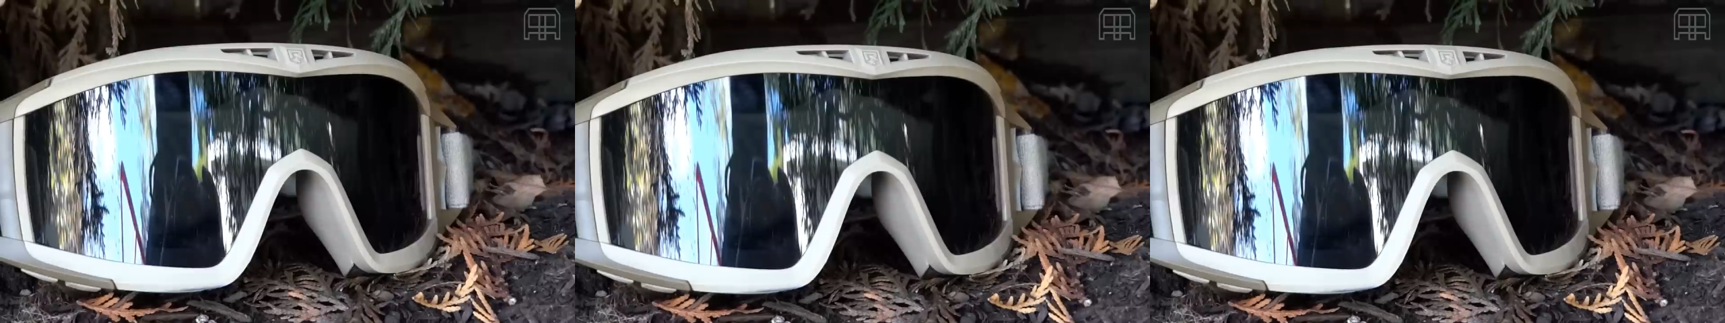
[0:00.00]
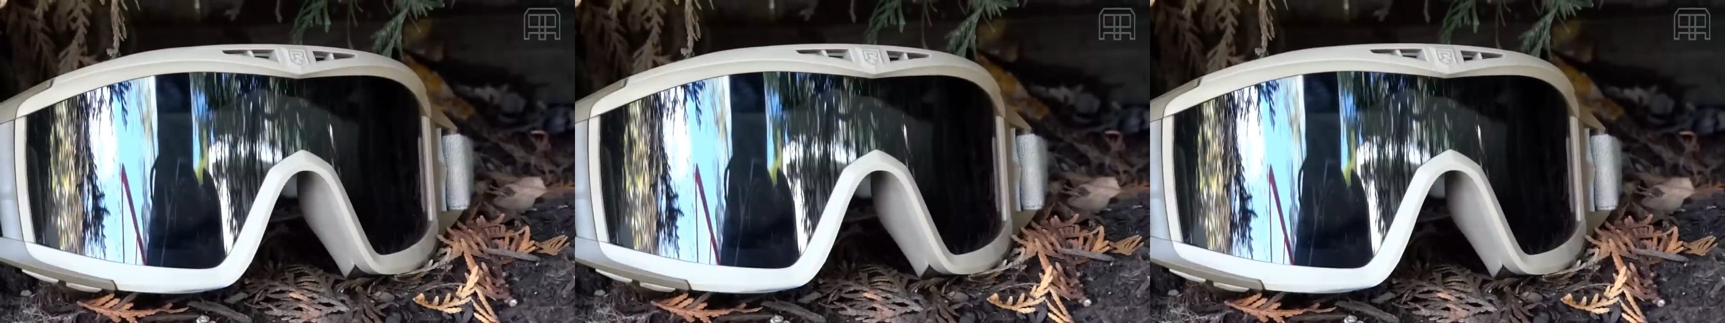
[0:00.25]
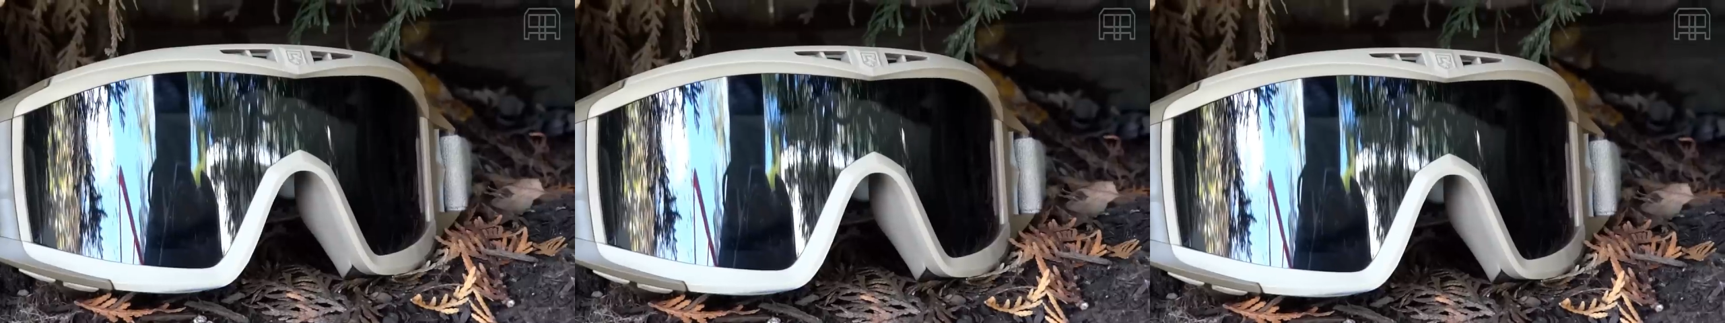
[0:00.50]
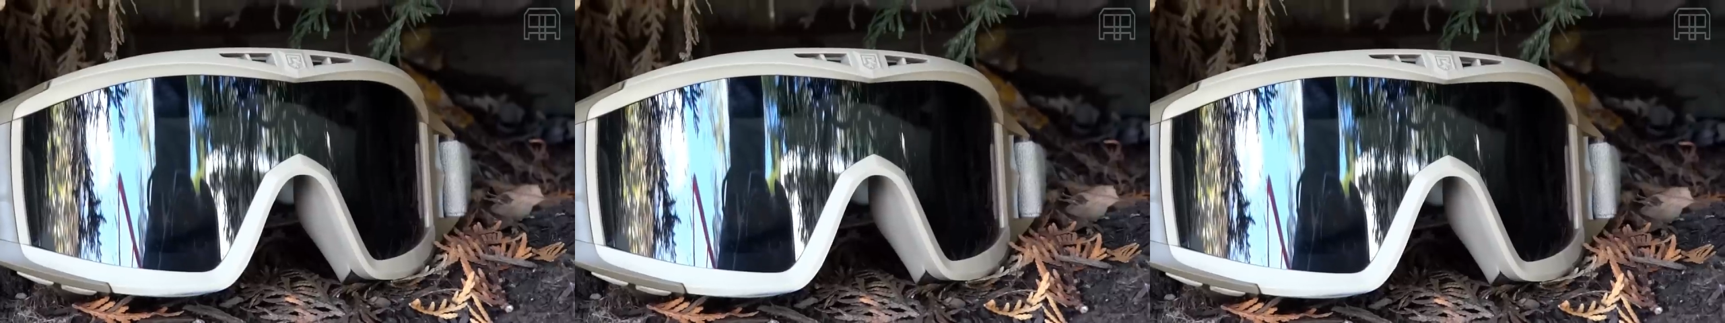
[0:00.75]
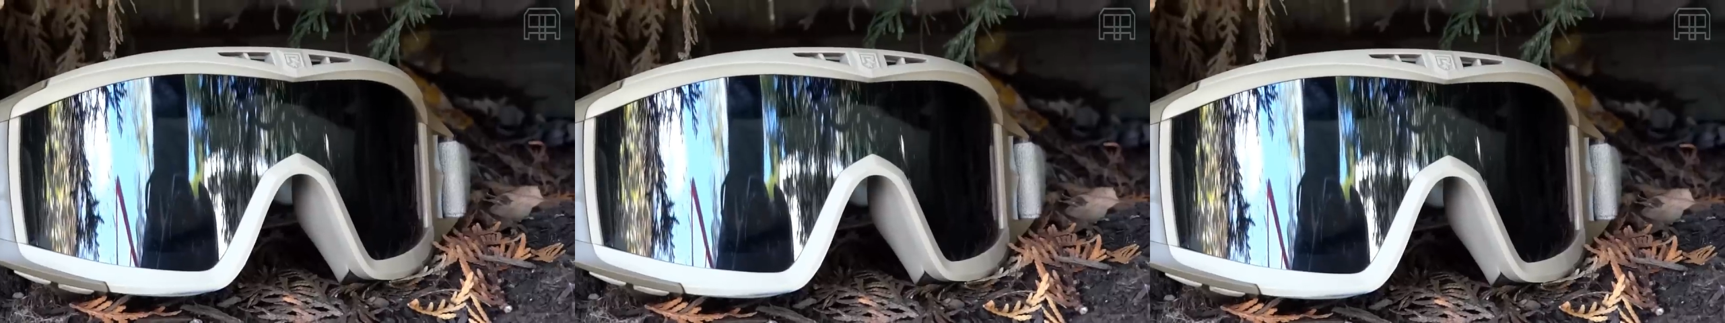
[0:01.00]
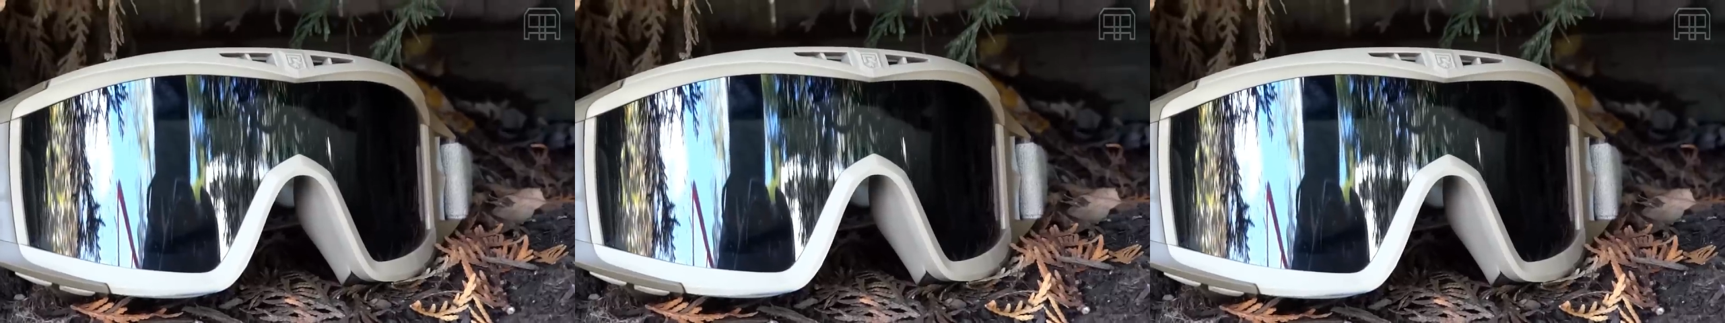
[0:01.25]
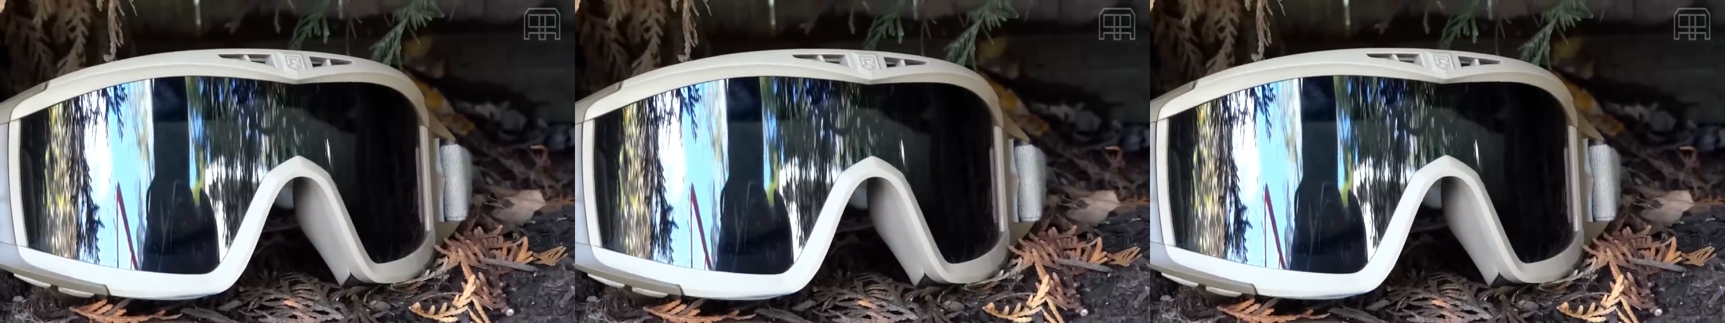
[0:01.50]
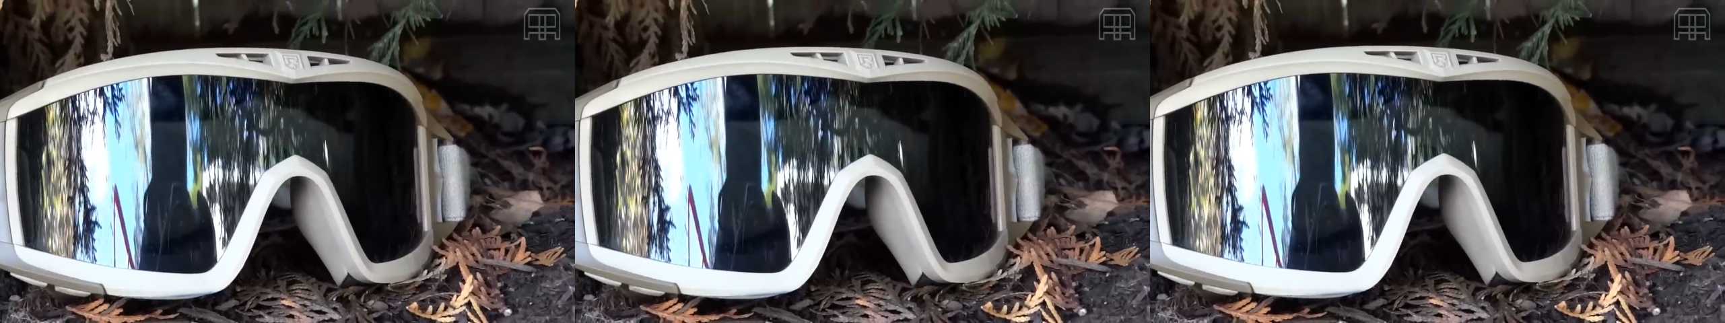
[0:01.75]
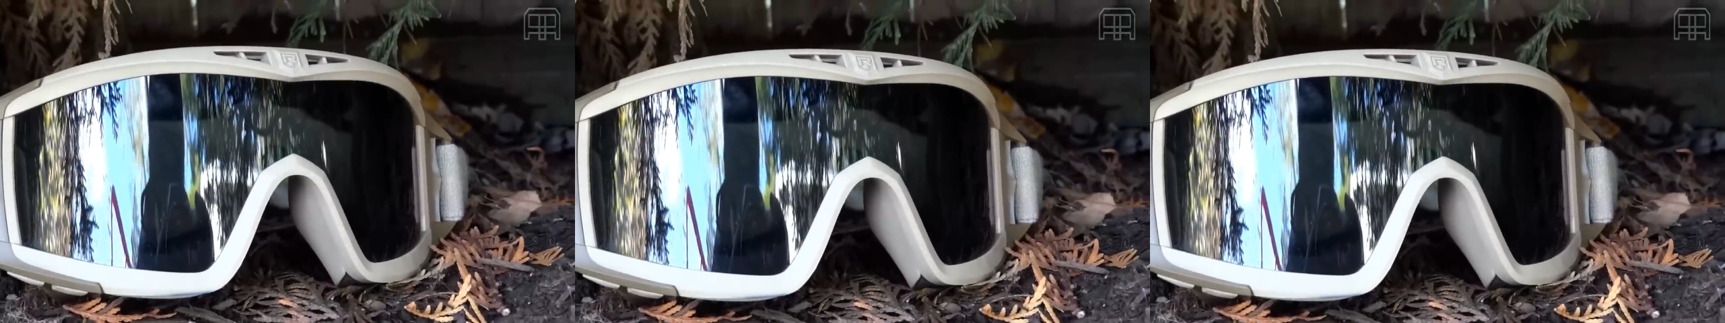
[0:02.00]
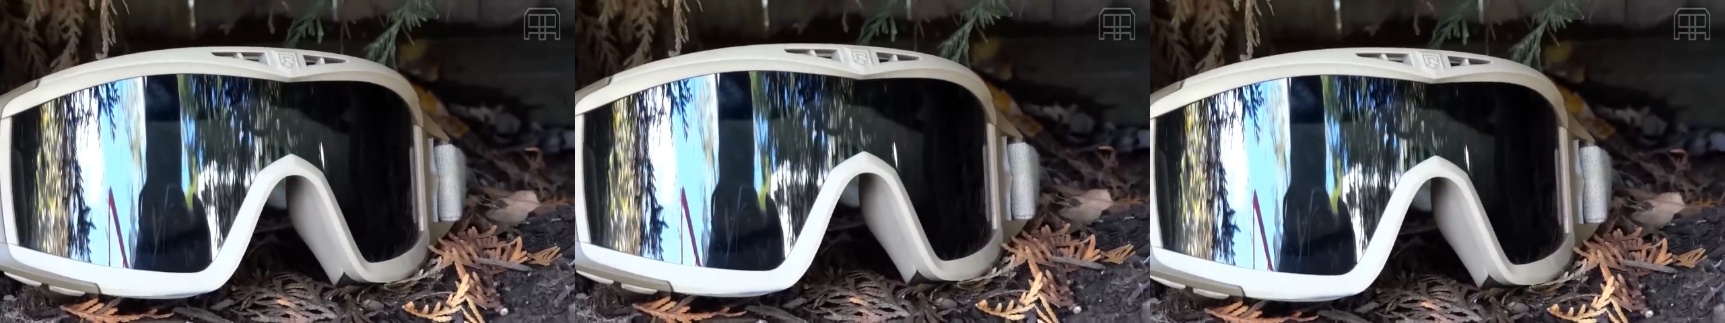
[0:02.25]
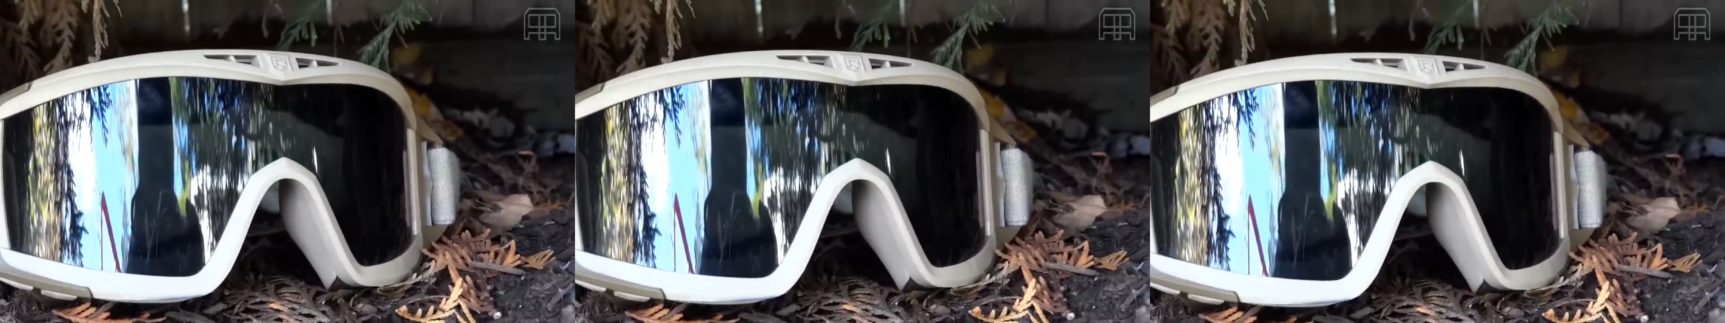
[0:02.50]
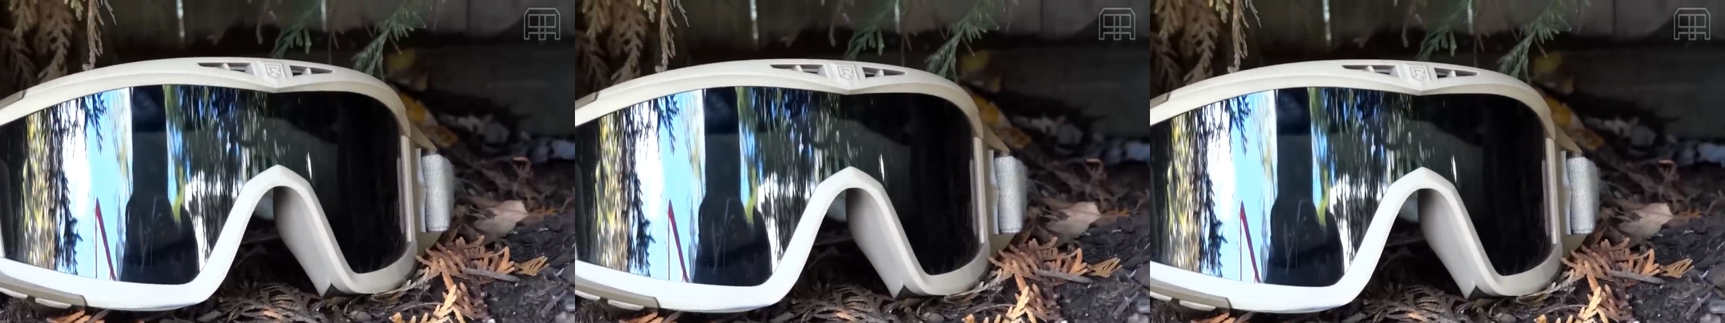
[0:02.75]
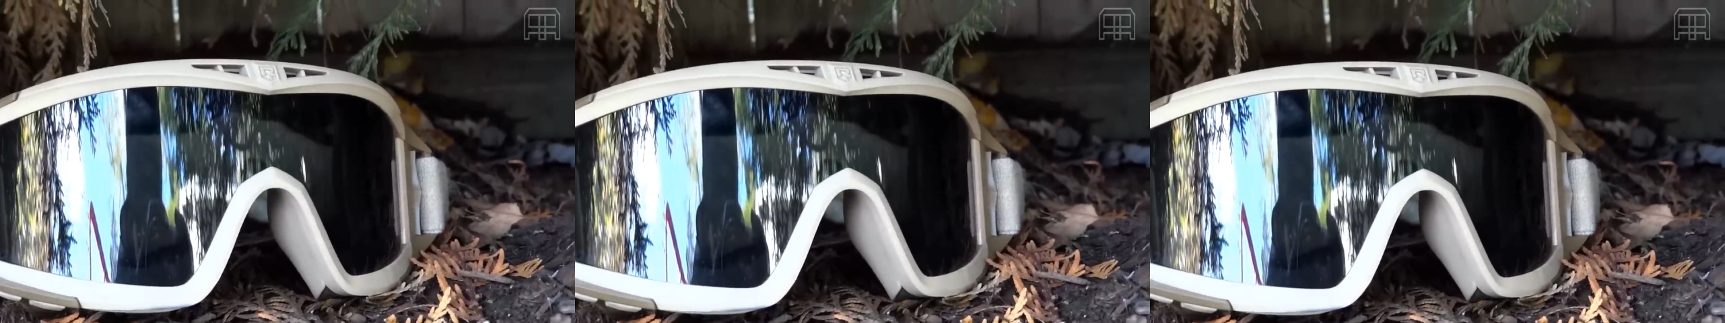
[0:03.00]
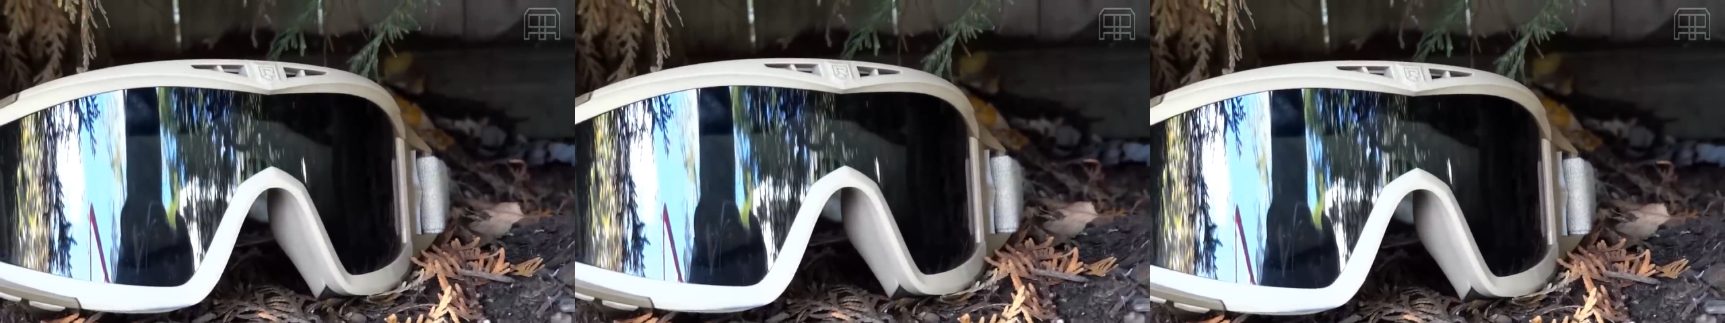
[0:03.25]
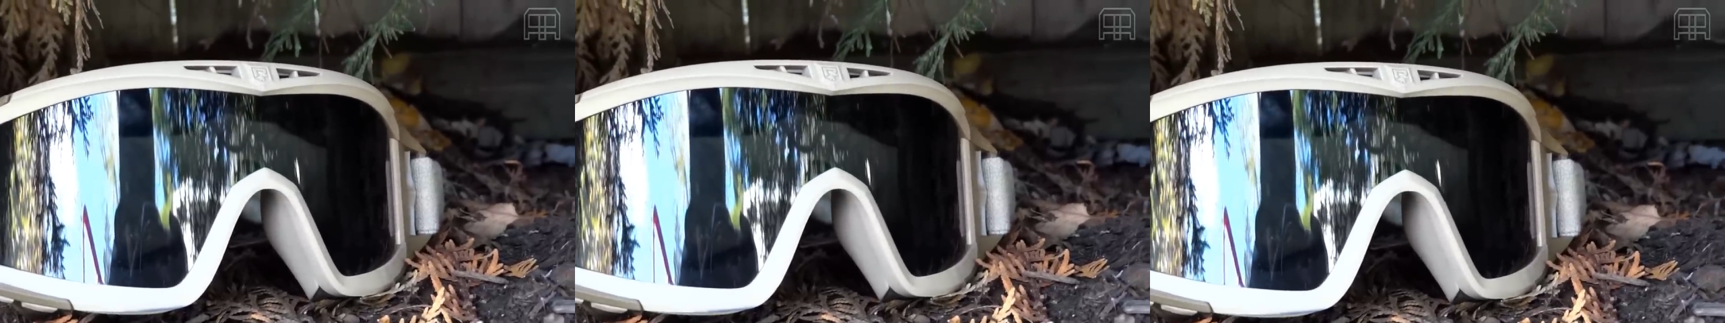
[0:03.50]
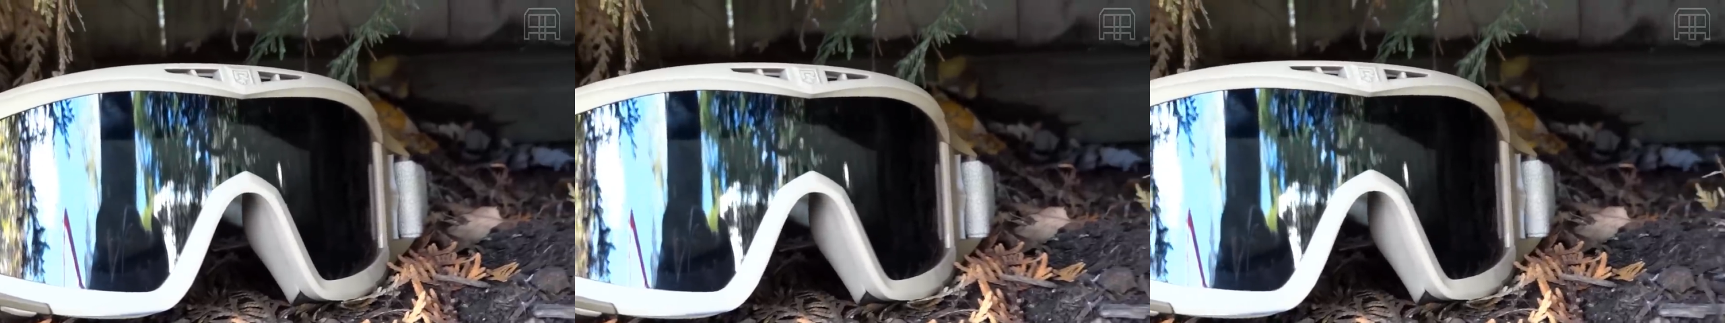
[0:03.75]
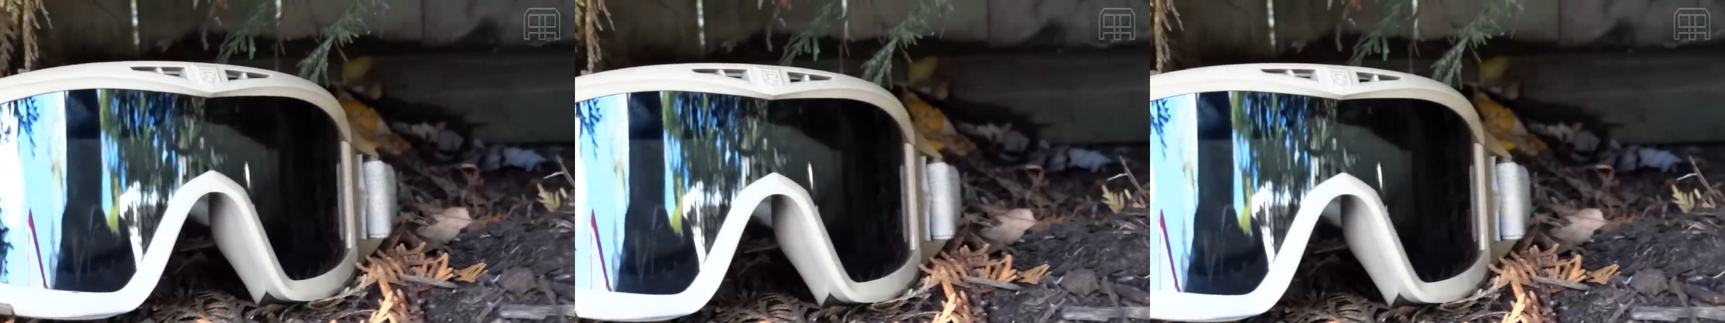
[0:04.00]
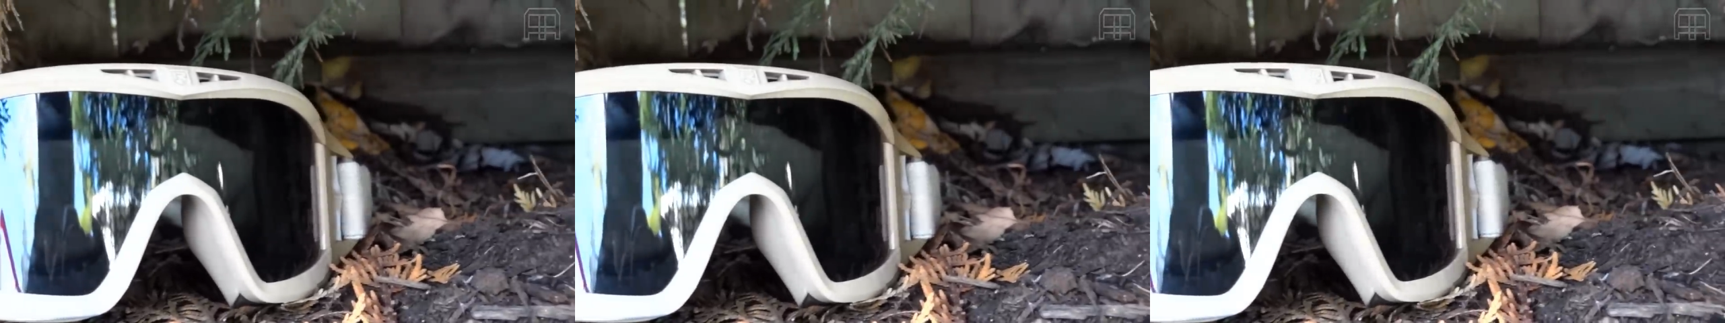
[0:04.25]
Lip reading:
No face is visible, so there are no lips to read.